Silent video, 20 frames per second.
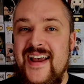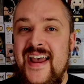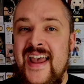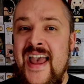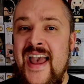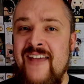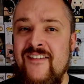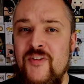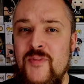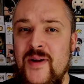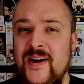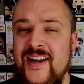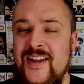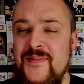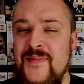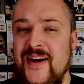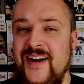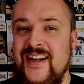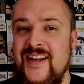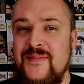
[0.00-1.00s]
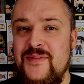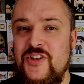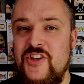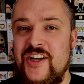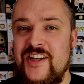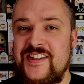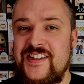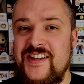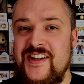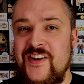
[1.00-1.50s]
Hey everybody, my name is
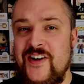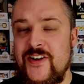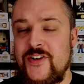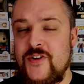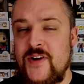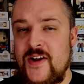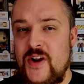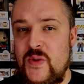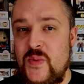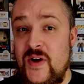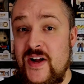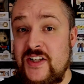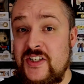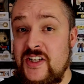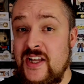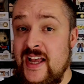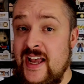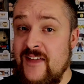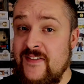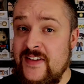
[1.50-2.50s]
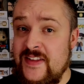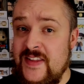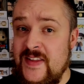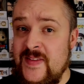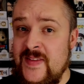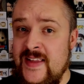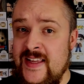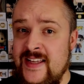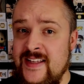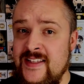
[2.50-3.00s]
Justin here. I try to watch everything
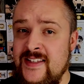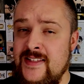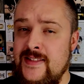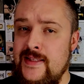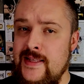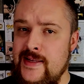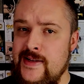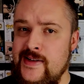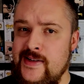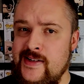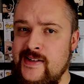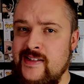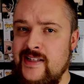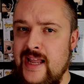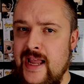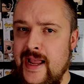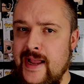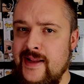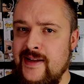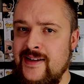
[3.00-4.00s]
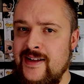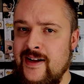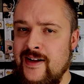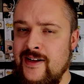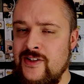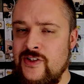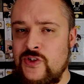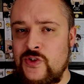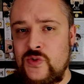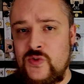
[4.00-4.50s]
that hits theaters and
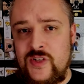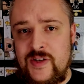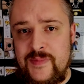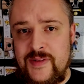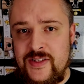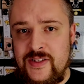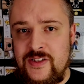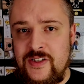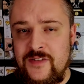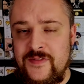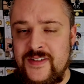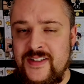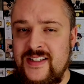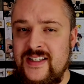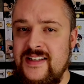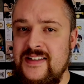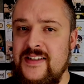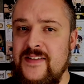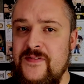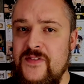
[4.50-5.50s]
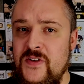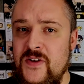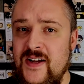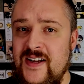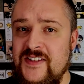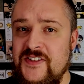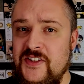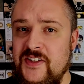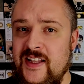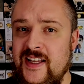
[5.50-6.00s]
on streaming services. If you
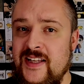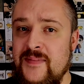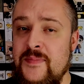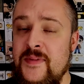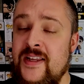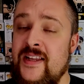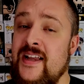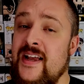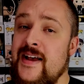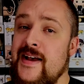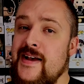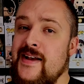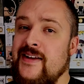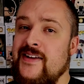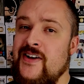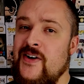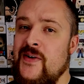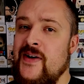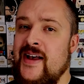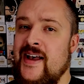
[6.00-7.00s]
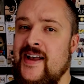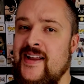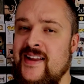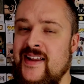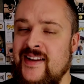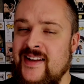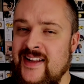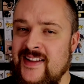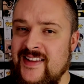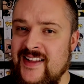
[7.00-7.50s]
guys are like me, go ahead
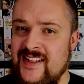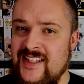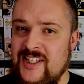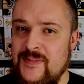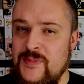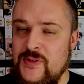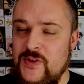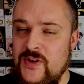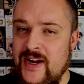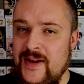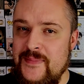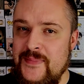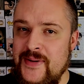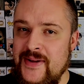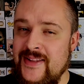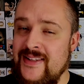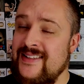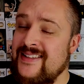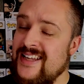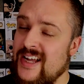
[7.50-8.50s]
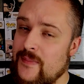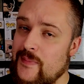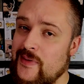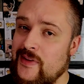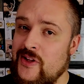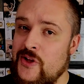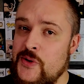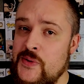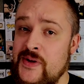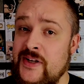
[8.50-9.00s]
and hit that subscribe button down
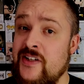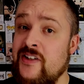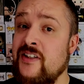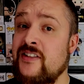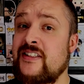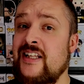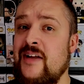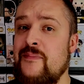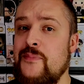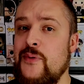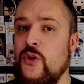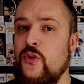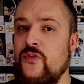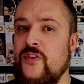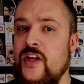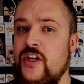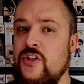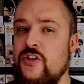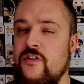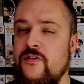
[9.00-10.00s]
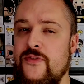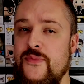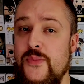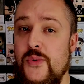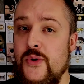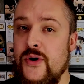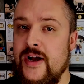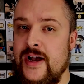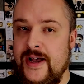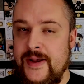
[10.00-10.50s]
below and click that bell notification for
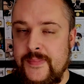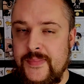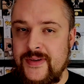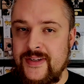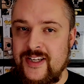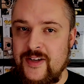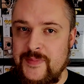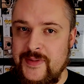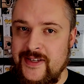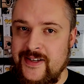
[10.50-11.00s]
more up-and-coming